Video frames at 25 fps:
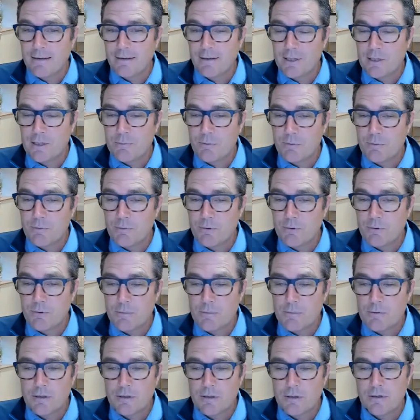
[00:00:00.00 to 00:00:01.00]
lens
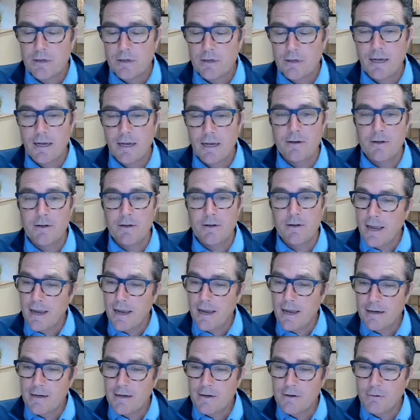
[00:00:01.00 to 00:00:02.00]
prescription and you
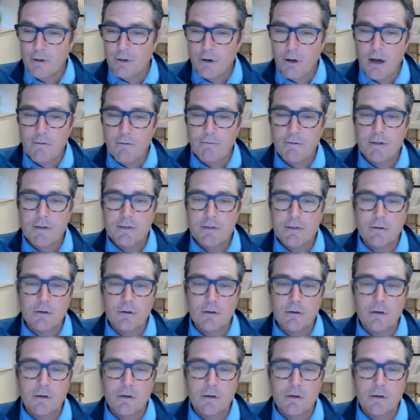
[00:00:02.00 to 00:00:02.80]
can't get into an office